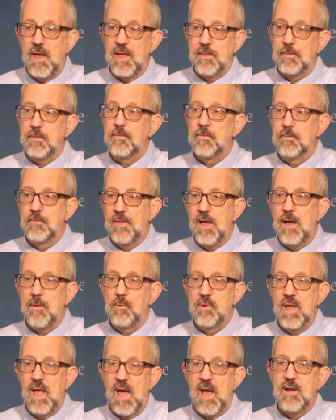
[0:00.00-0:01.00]

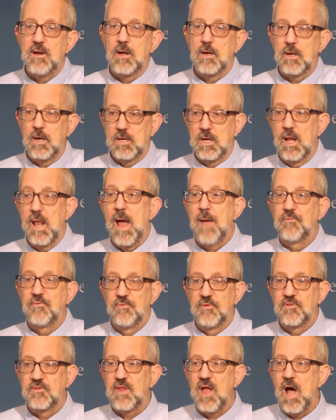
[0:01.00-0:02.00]
that we had a collapse
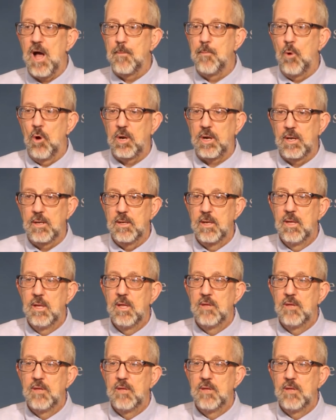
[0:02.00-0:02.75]
of the stock market.